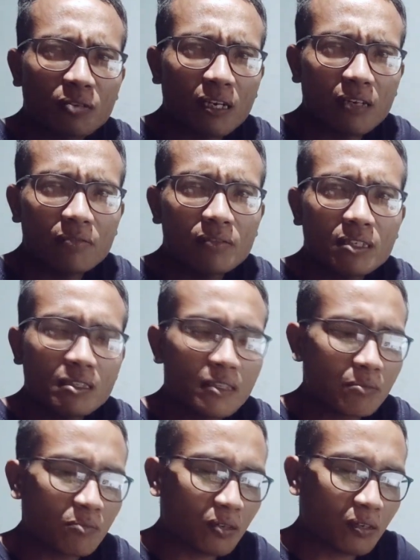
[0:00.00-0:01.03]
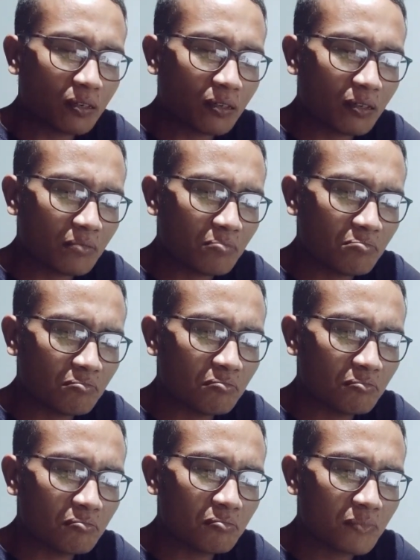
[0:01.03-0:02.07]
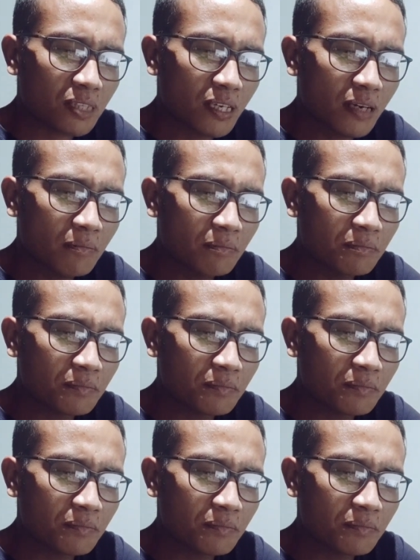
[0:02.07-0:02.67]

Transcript: drive, the slim one, and yeah,